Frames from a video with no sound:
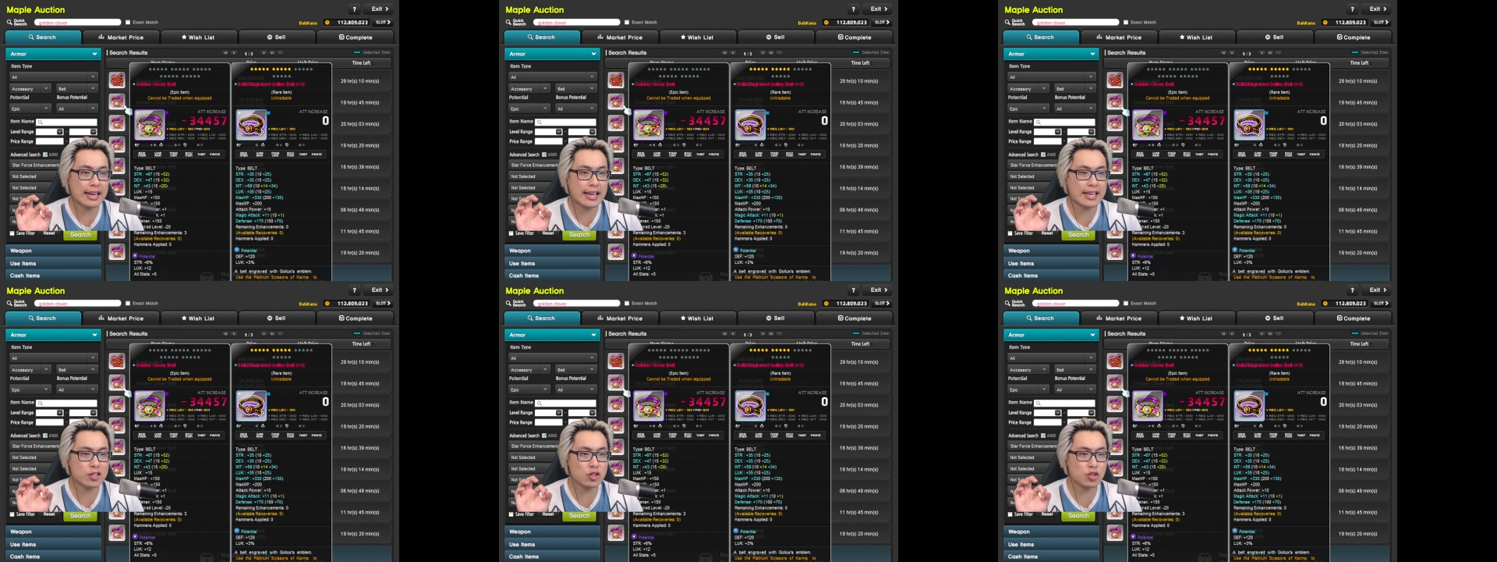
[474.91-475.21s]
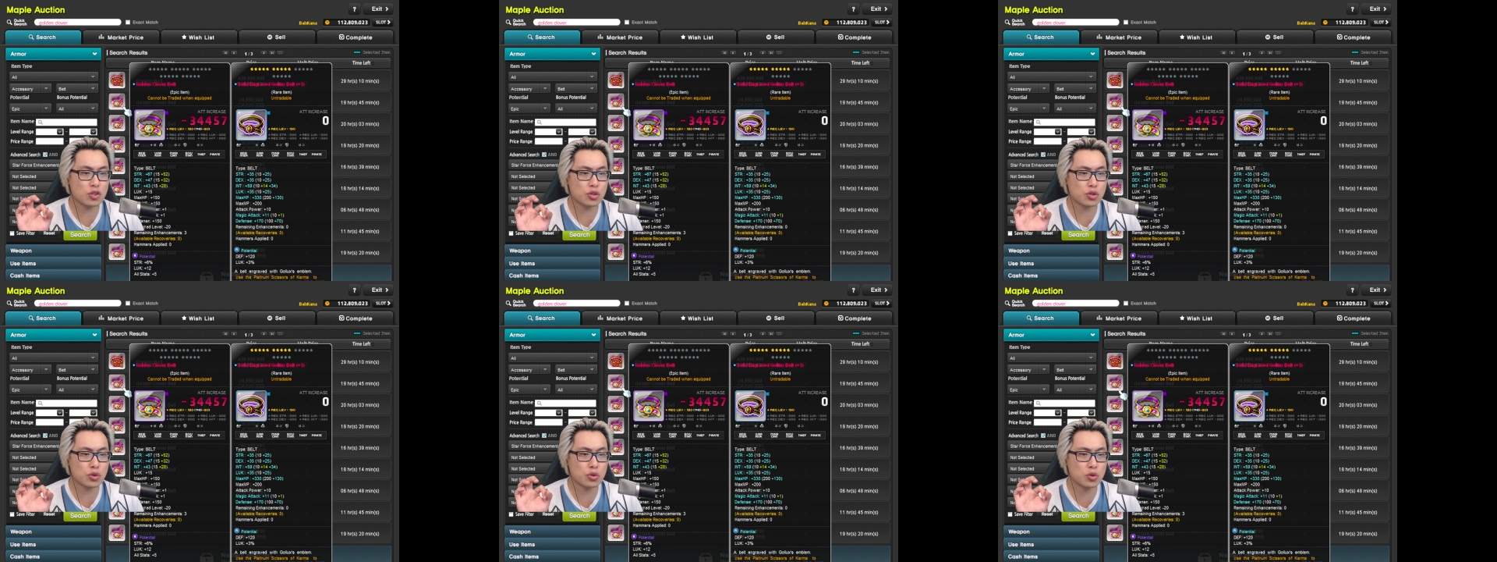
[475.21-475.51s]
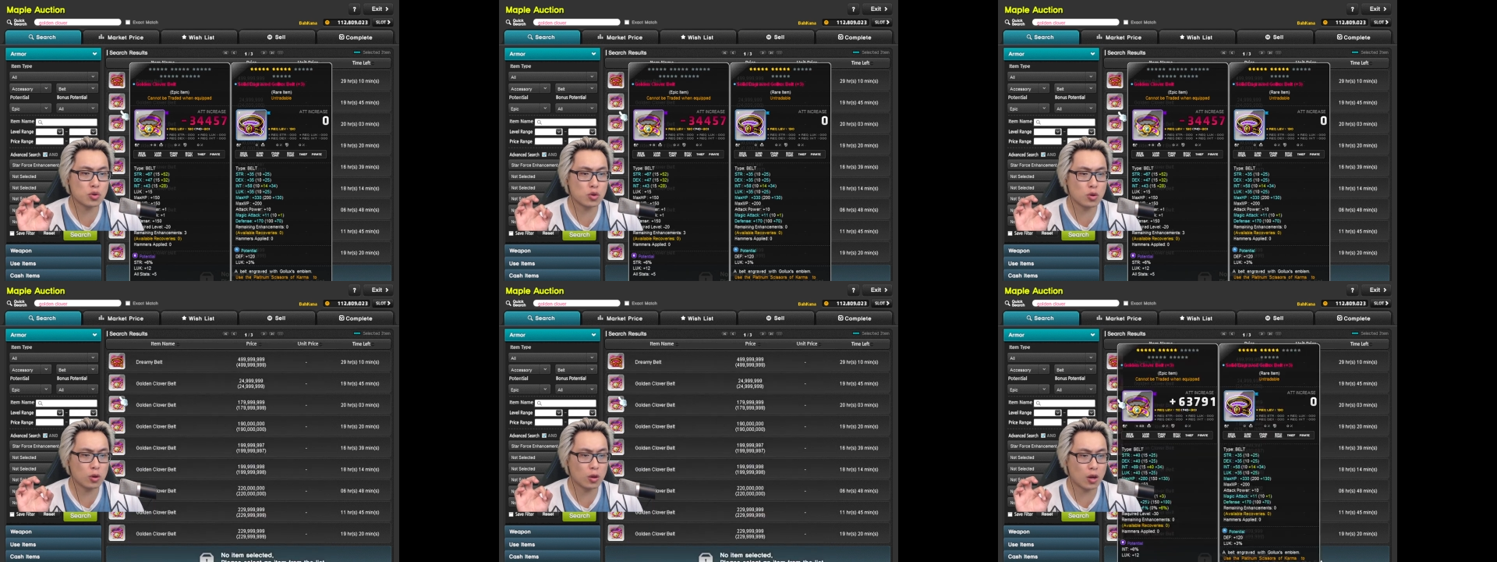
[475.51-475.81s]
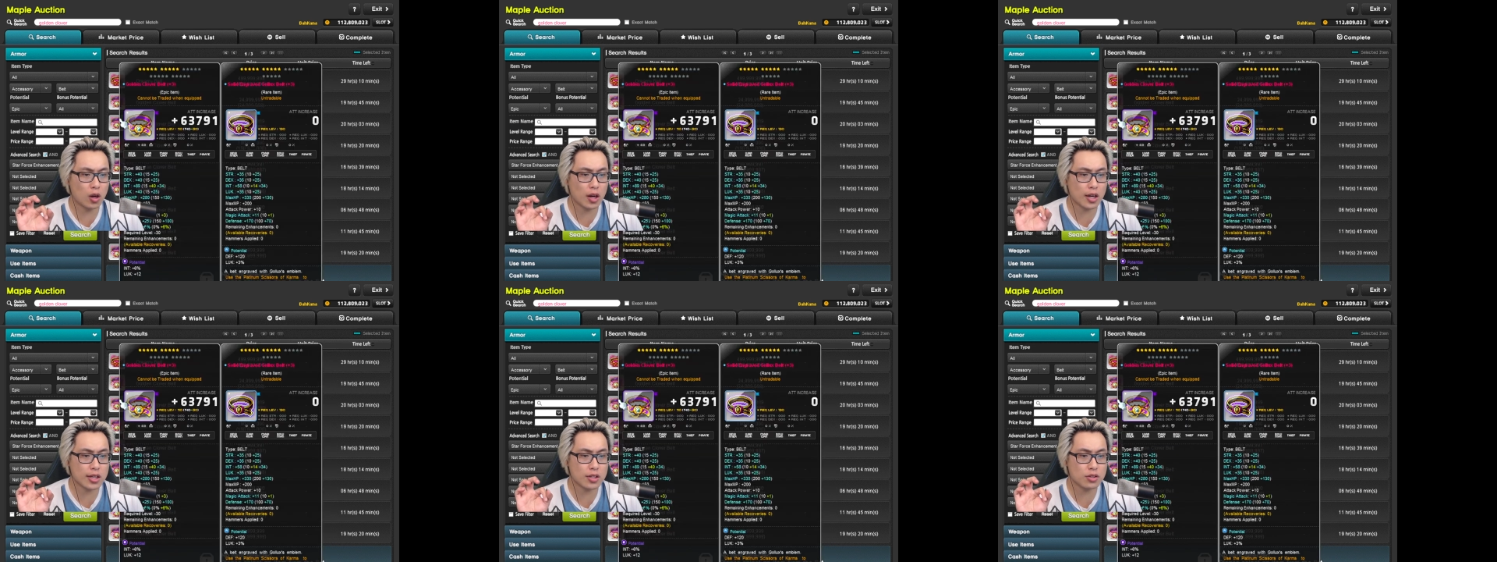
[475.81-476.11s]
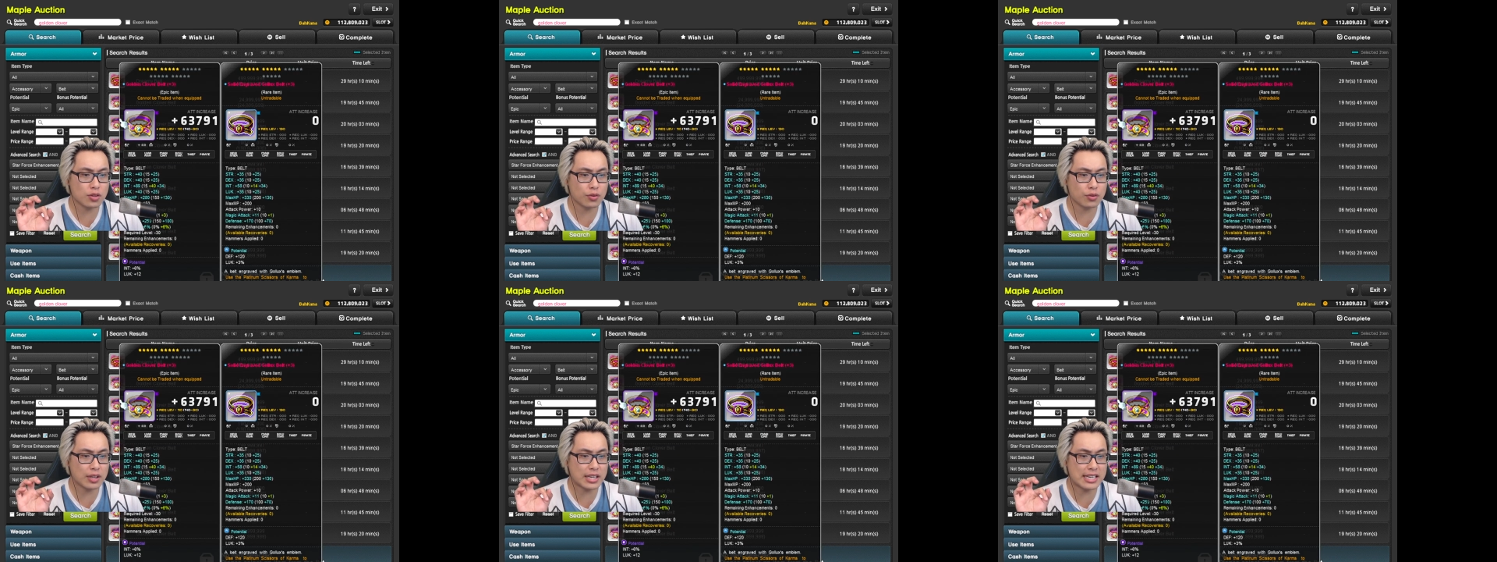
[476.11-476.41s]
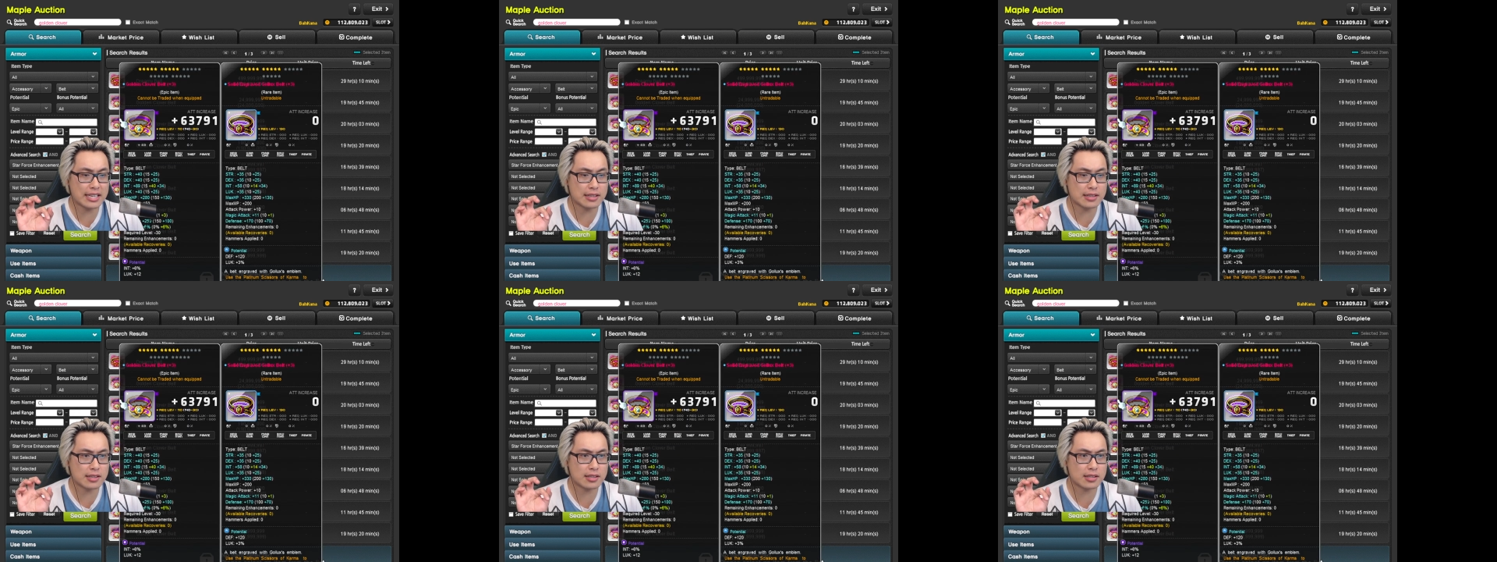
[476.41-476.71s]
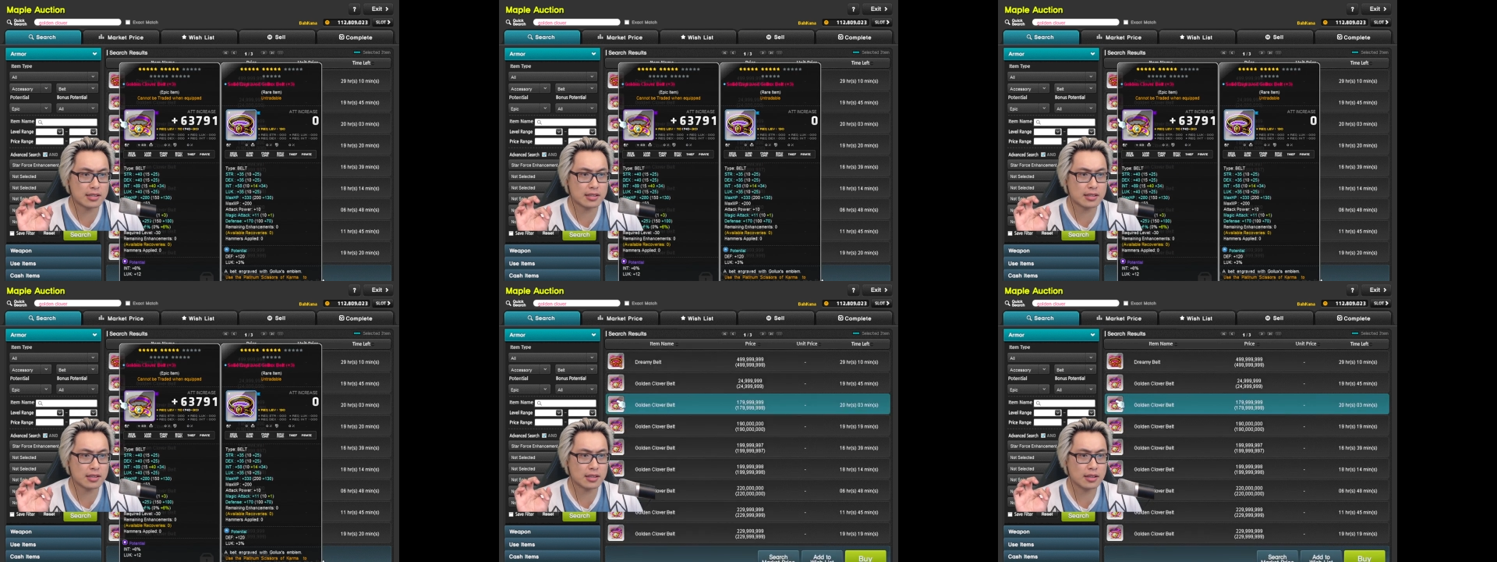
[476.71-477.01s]
has two lines of
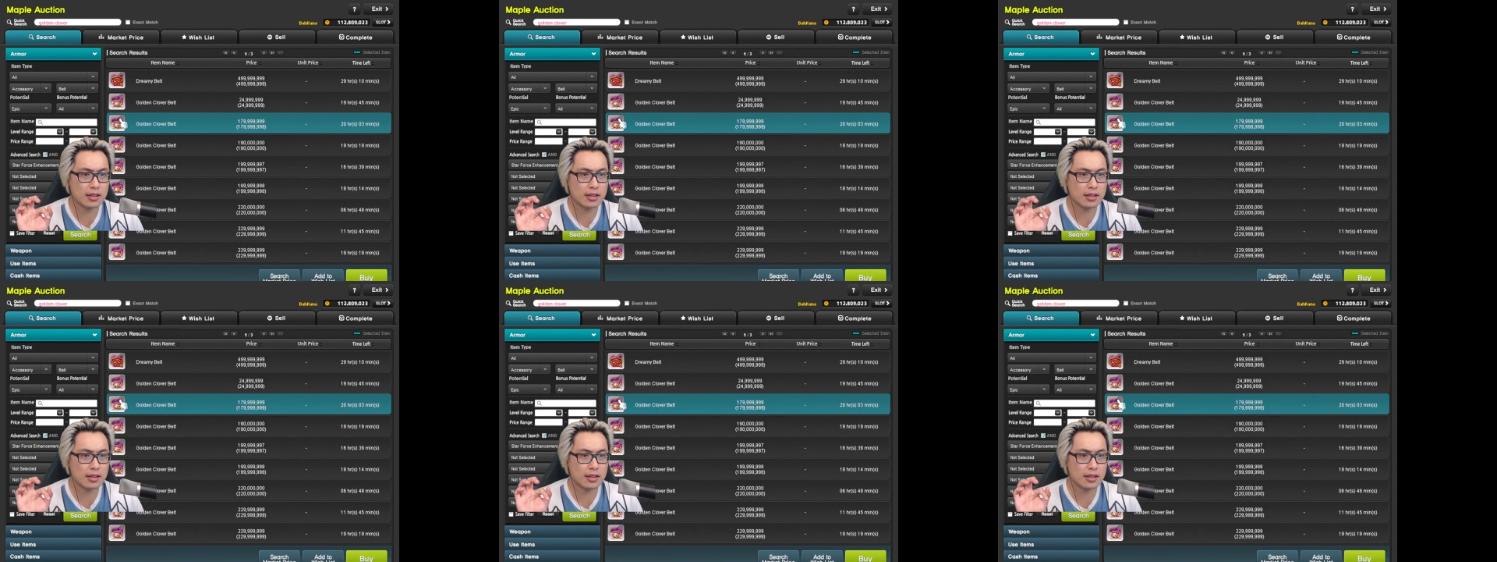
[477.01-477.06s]
int.